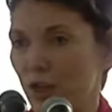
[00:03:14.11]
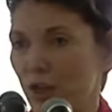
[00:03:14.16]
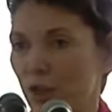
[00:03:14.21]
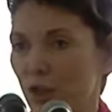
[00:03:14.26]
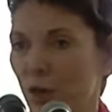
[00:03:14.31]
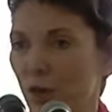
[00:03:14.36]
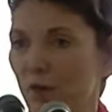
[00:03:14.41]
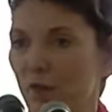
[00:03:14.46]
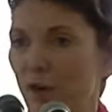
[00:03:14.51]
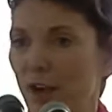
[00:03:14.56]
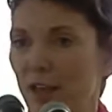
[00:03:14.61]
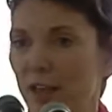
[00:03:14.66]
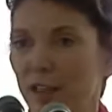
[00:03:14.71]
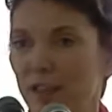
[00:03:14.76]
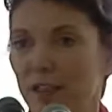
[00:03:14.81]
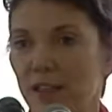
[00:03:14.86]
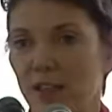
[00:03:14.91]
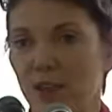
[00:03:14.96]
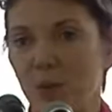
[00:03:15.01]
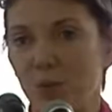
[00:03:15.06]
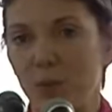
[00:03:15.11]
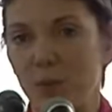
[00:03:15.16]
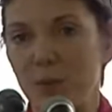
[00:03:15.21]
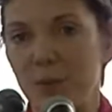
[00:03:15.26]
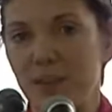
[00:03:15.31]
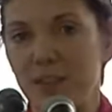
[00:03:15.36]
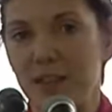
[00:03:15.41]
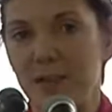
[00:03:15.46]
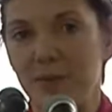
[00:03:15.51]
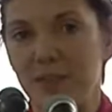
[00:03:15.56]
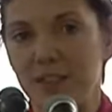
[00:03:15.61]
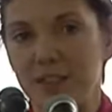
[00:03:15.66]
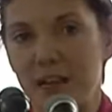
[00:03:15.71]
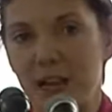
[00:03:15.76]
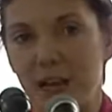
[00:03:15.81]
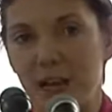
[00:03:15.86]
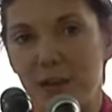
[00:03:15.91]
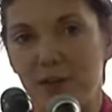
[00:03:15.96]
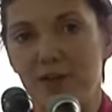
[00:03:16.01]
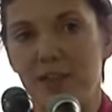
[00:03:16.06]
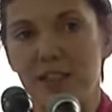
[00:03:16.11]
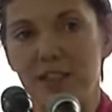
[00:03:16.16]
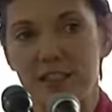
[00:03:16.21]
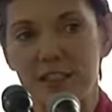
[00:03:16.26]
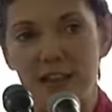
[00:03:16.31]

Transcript: so violent that the women themselves